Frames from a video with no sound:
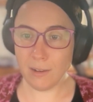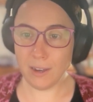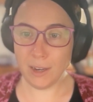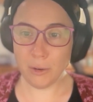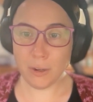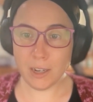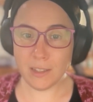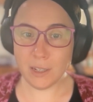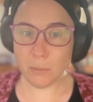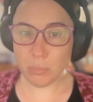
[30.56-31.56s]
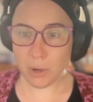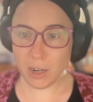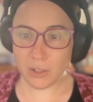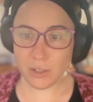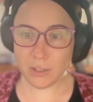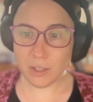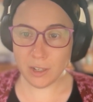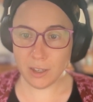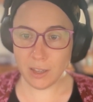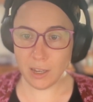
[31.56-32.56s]
increase in impressions, and
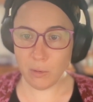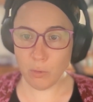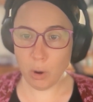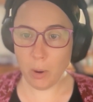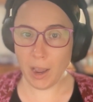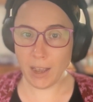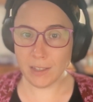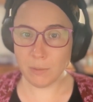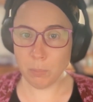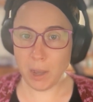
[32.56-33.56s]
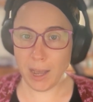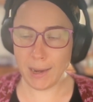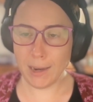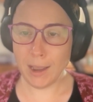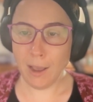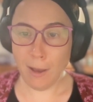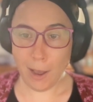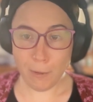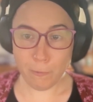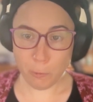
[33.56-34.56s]
a click in ROAS. But
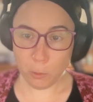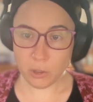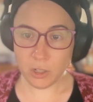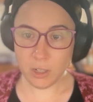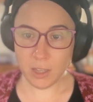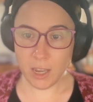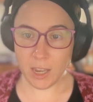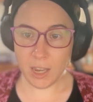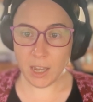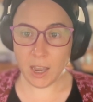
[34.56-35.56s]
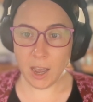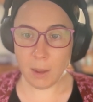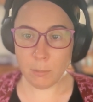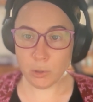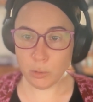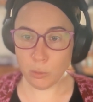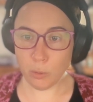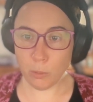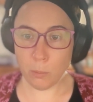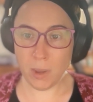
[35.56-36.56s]
unfortunately, I'm
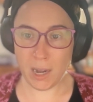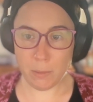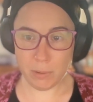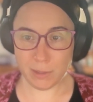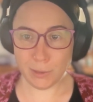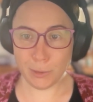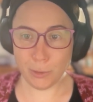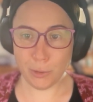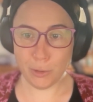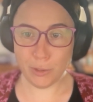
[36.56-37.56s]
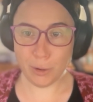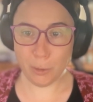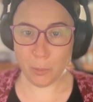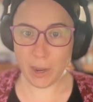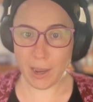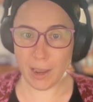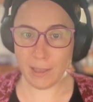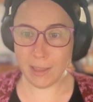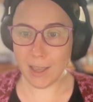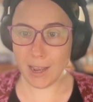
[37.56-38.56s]
sure many business owners are aware
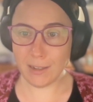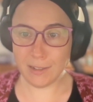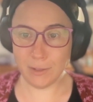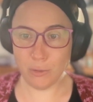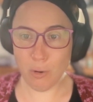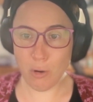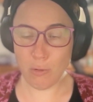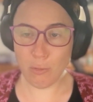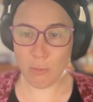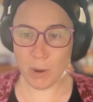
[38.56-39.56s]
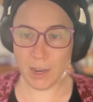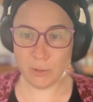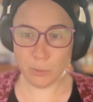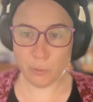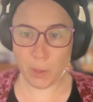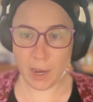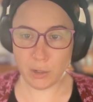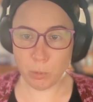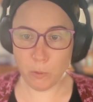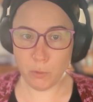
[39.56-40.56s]
that that does not always
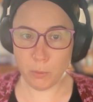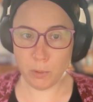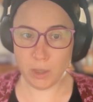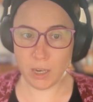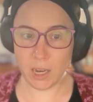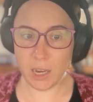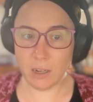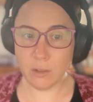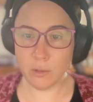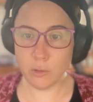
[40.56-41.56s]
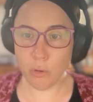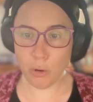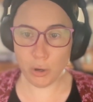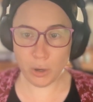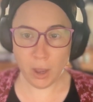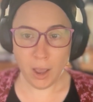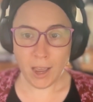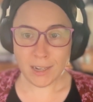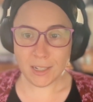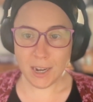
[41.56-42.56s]
reflect profitability. So
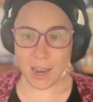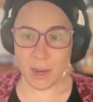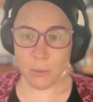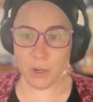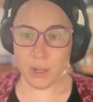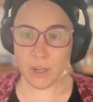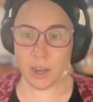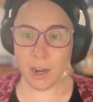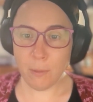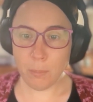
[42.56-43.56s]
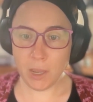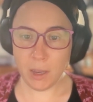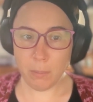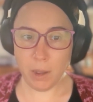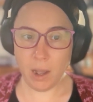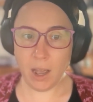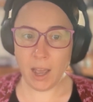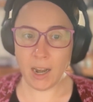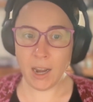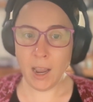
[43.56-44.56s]
today we're going to kind of pick
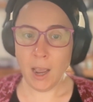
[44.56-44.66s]
apart